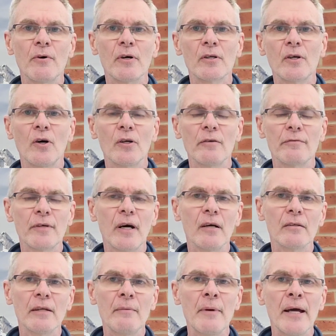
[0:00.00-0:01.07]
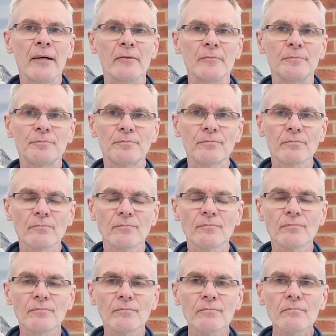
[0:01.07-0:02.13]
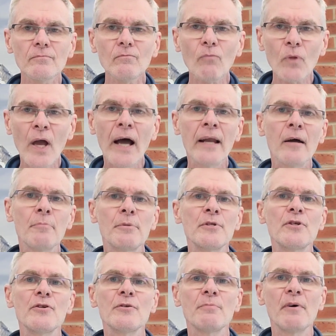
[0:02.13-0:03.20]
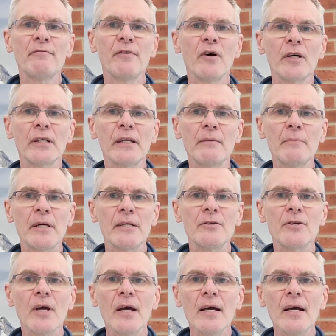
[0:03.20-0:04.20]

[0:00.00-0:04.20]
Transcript: I kind of cut them out. And I produced my final image,